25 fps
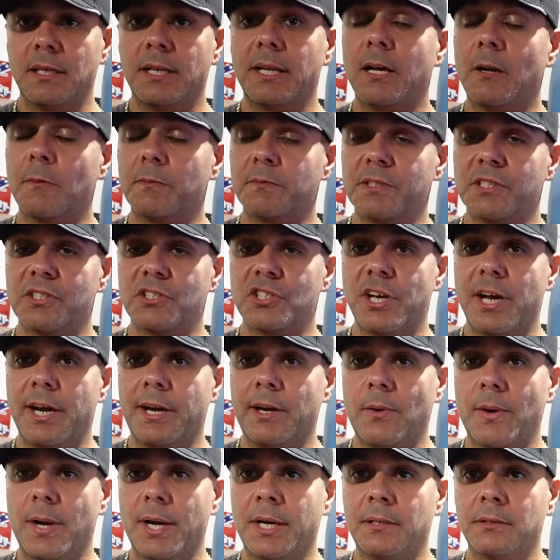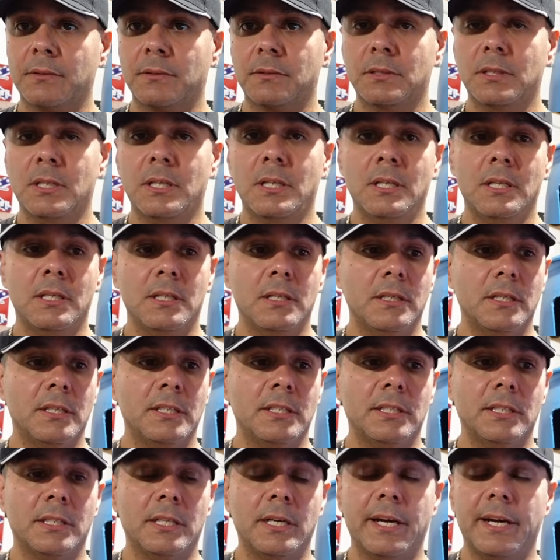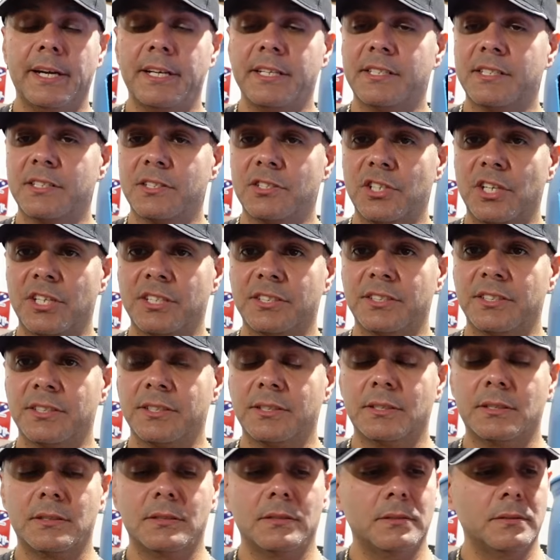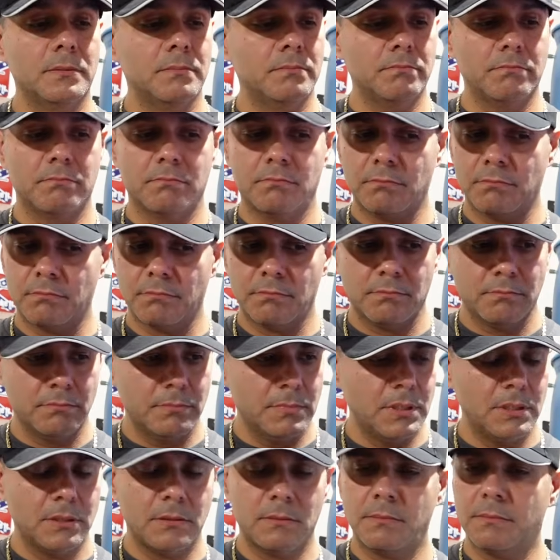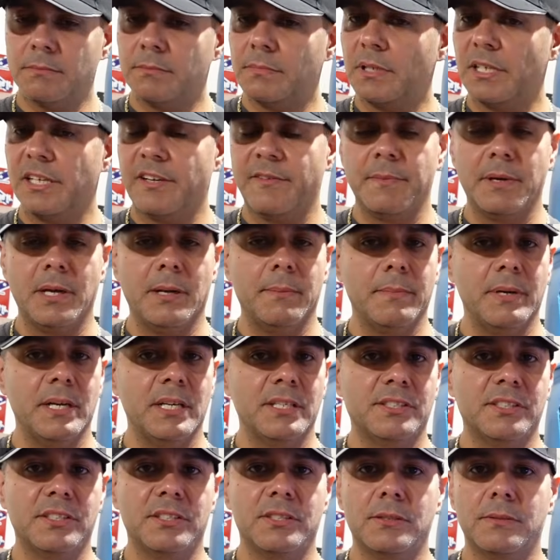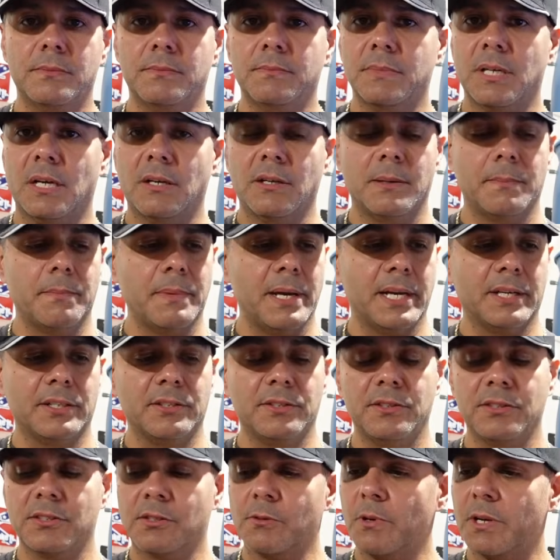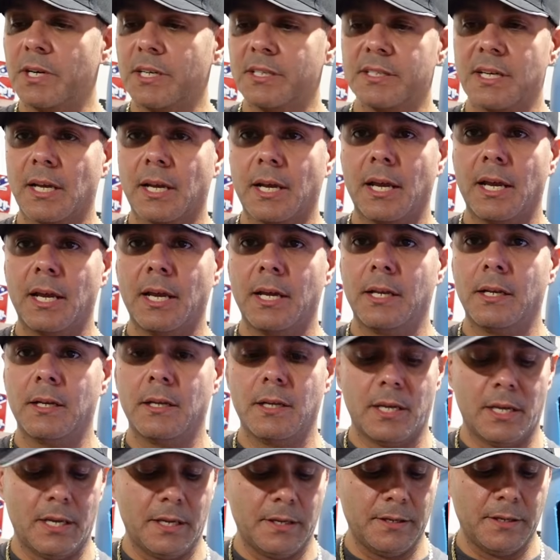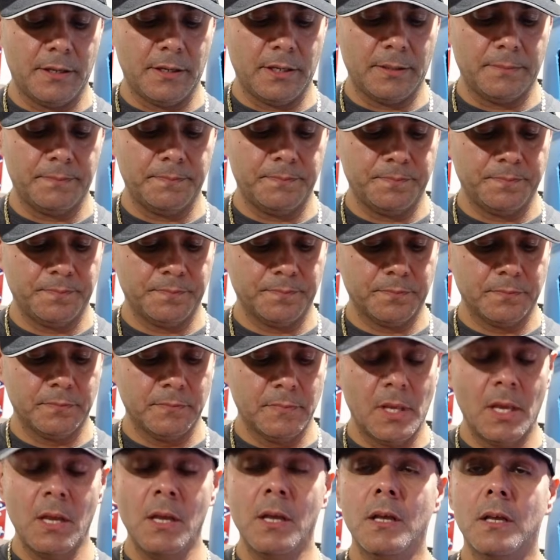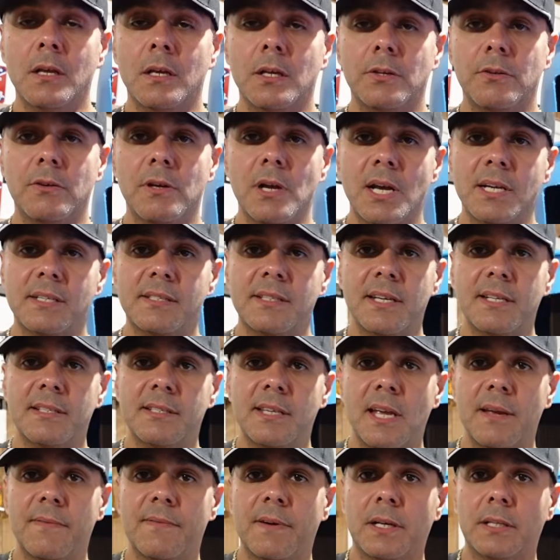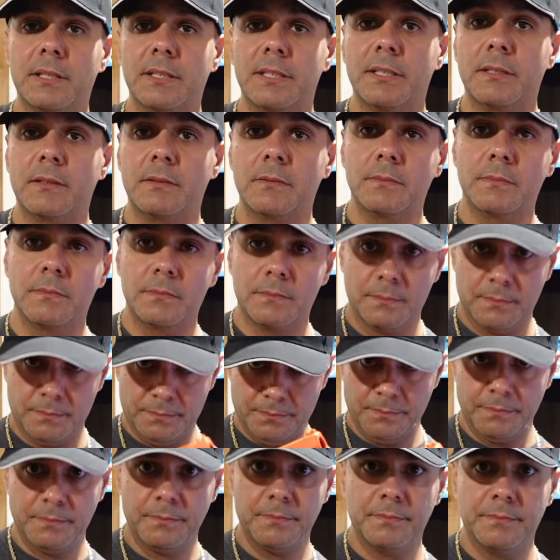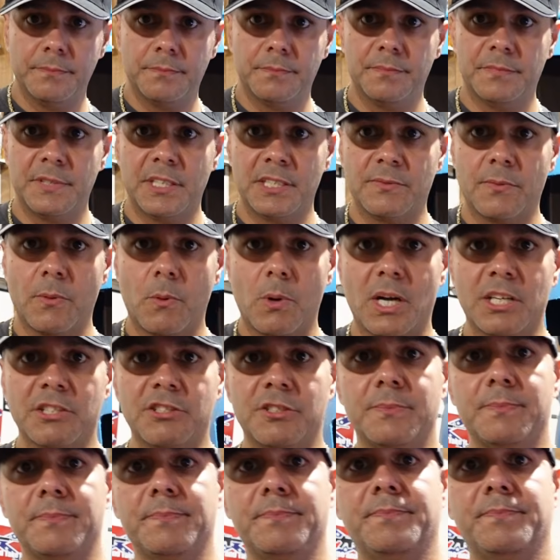It helps the channel out. And any suggestions, leave me a message. I'll get back to you as quick as I can. And you guys stay safe out there. Thanks for watching.